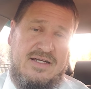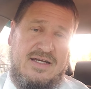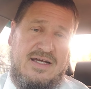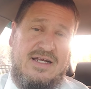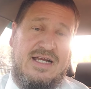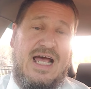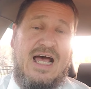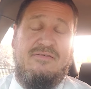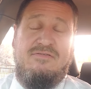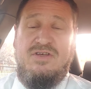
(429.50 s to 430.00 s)

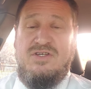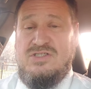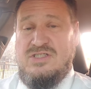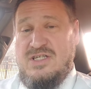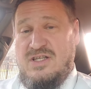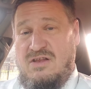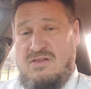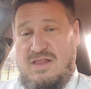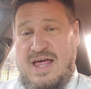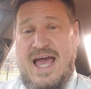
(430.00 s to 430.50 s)
And obviously
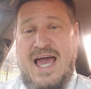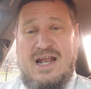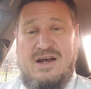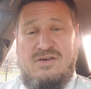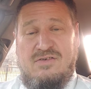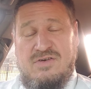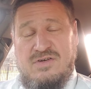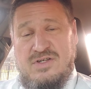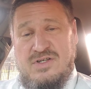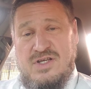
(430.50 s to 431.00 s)
the
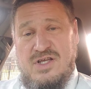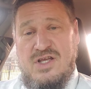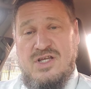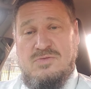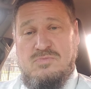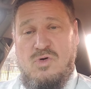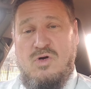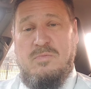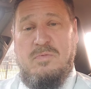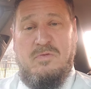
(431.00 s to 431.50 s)
latter is
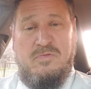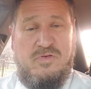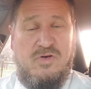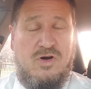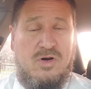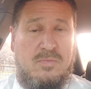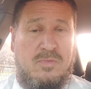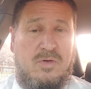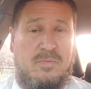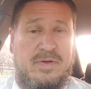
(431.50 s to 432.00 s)
more
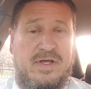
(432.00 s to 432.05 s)
preferable,